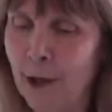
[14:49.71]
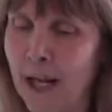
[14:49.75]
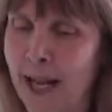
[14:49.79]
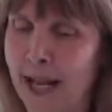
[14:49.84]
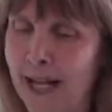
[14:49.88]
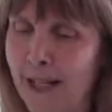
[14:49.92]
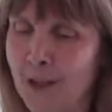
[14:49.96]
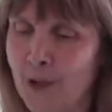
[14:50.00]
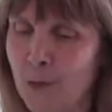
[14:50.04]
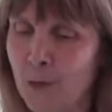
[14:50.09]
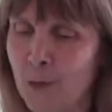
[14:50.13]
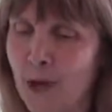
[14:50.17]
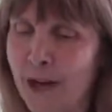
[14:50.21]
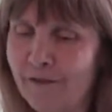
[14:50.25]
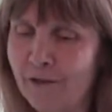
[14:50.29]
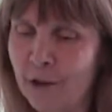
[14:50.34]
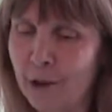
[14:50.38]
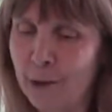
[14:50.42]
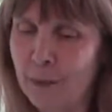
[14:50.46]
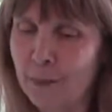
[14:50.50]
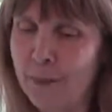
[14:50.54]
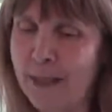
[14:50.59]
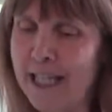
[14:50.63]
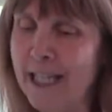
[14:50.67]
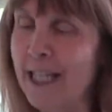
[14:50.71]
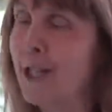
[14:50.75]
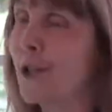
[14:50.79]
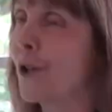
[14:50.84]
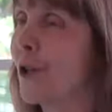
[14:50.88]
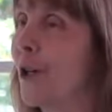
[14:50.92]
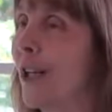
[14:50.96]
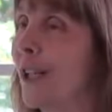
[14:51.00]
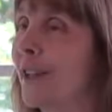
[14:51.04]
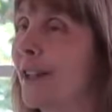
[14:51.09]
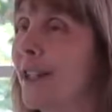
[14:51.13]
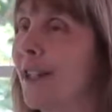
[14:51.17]
As Reverend
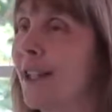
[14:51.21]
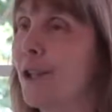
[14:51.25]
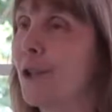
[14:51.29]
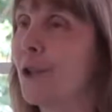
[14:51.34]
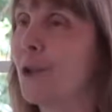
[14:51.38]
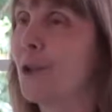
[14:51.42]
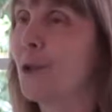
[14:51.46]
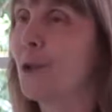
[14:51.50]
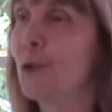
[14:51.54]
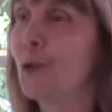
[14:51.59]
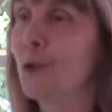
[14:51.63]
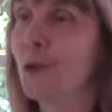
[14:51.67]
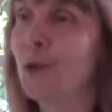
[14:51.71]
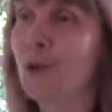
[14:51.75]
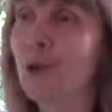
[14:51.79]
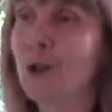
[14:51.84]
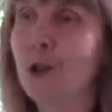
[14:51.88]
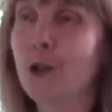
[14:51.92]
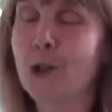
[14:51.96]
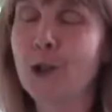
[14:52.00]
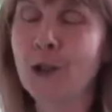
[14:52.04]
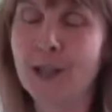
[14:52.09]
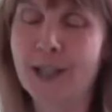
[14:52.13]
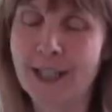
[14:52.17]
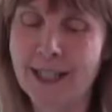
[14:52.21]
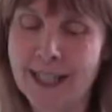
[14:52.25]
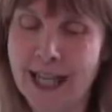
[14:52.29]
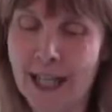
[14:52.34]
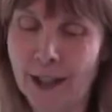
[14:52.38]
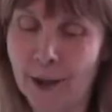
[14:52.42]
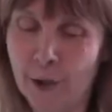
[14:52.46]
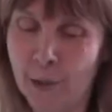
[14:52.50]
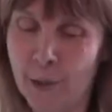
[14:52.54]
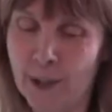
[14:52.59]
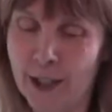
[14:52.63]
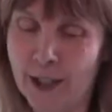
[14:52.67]
Peter at the UU Church in
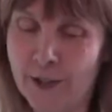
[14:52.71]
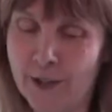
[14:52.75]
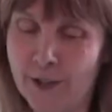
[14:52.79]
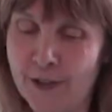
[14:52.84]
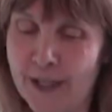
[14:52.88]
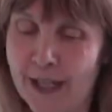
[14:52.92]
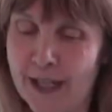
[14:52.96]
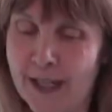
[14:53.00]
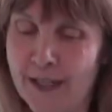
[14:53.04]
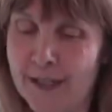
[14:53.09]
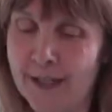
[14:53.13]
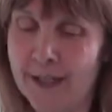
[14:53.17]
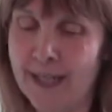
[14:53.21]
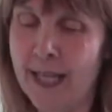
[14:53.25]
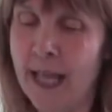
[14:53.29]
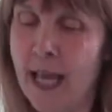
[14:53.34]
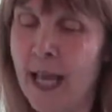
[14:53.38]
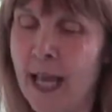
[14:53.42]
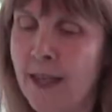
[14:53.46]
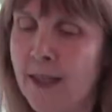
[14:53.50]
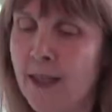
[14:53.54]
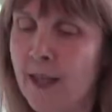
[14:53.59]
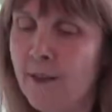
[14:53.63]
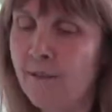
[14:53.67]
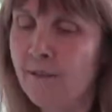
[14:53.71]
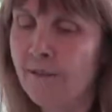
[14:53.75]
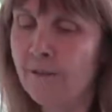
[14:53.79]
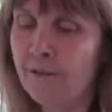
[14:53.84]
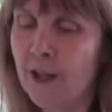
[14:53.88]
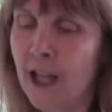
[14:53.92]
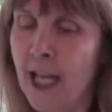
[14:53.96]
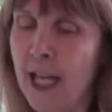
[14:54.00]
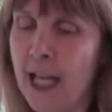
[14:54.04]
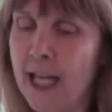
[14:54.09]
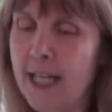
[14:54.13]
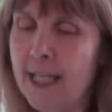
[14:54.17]
Delaware says, the
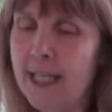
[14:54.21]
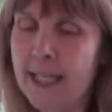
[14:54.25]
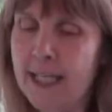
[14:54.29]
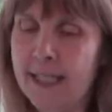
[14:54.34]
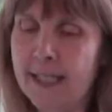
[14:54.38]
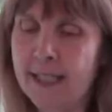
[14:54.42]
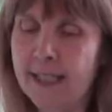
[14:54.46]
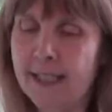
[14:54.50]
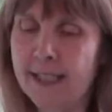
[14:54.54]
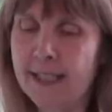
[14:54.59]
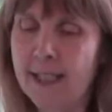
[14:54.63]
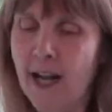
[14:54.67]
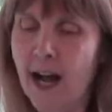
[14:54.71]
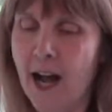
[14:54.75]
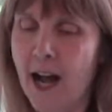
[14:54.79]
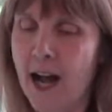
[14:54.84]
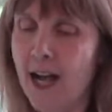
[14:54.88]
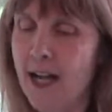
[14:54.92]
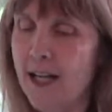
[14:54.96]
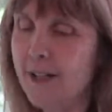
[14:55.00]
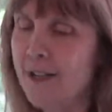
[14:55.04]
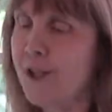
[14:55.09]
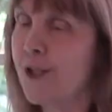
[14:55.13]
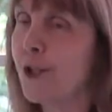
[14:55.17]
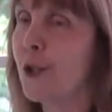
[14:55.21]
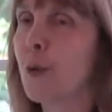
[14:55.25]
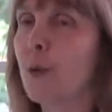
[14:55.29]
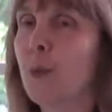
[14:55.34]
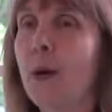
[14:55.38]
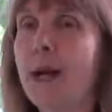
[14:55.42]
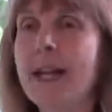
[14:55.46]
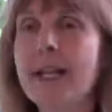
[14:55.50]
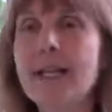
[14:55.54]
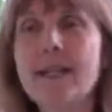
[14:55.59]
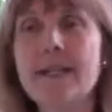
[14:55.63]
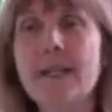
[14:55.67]
flood is God's
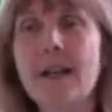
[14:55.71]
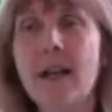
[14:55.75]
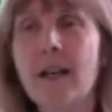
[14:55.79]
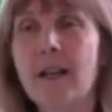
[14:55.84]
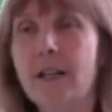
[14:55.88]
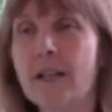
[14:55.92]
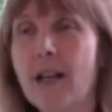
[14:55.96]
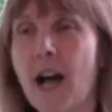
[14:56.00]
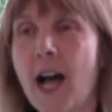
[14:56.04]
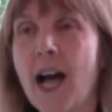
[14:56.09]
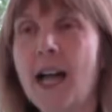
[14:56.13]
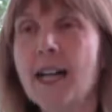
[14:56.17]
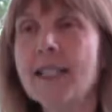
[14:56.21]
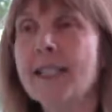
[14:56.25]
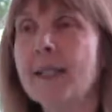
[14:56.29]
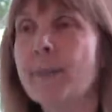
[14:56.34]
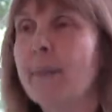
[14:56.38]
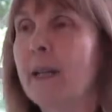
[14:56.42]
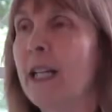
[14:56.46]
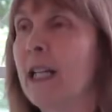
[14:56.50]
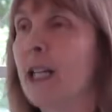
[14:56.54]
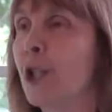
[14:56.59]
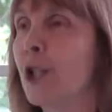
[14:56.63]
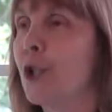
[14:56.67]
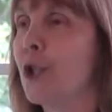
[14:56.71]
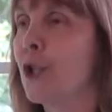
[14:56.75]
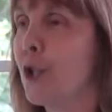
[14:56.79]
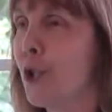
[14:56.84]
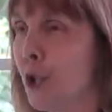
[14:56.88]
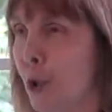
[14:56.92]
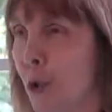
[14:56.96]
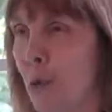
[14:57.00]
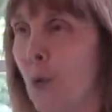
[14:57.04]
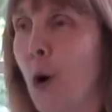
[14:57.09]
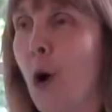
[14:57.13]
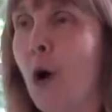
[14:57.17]
great cosmic
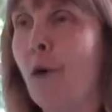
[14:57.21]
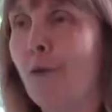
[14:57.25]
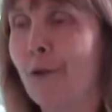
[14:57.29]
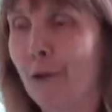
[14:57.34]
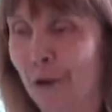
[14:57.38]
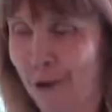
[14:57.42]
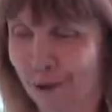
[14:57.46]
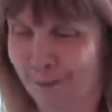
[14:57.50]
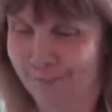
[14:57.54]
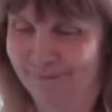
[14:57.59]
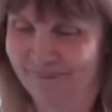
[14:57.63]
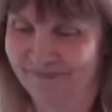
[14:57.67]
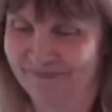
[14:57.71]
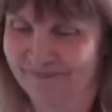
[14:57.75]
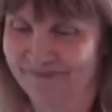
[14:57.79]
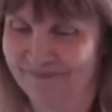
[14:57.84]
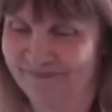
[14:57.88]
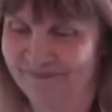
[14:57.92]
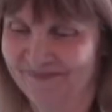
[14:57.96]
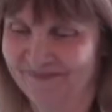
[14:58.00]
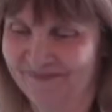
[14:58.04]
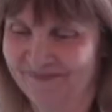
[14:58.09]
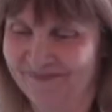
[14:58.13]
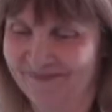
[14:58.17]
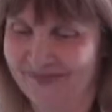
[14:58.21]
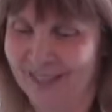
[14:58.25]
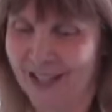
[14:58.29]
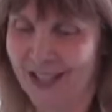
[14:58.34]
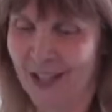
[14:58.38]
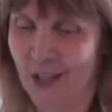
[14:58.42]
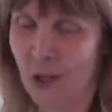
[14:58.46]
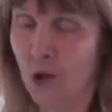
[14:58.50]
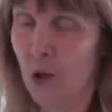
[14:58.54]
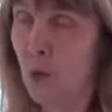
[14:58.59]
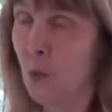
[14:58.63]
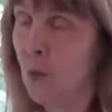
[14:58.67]
do-over,
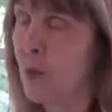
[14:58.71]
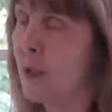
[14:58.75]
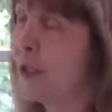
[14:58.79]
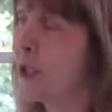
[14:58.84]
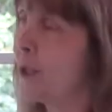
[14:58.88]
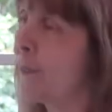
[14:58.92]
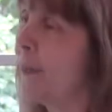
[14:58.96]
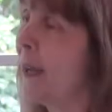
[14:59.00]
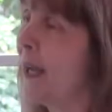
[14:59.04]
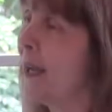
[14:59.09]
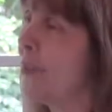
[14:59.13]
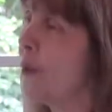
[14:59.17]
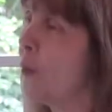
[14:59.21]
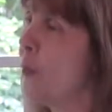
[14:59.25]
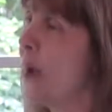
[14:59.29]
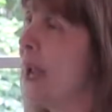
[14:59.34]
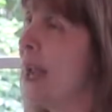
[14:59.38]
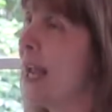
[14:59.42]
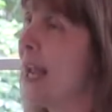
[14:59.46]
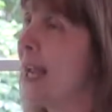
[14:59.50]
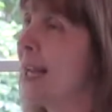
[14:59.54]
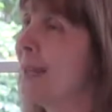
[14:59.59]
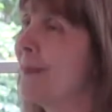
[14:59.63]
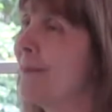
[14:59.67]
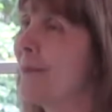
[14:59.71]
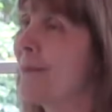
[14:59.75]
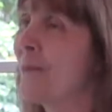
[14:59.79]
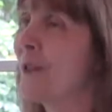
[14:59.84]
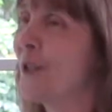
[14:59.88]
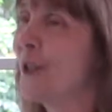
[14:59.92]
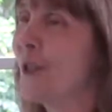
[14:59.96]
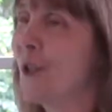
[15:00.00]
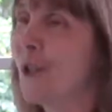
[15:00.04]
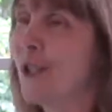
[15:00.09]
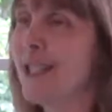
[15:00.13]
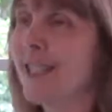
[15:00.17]
which, by the way,
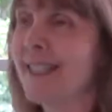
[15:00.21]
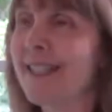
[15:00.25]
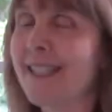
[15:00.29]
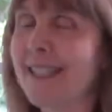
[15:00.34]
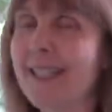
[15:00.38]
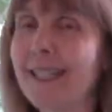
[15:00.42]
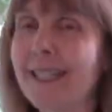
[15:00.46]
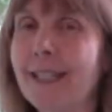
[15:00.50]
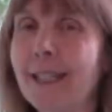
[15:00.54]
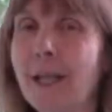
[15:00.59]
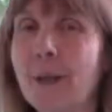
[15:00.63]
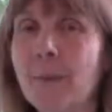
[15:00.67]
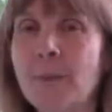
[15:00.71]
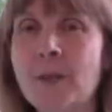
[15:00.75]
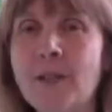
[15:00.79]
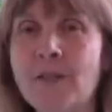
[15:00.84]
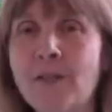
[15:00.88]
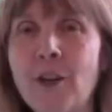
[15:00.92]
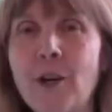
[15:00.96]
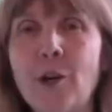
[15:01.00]
curiously, comes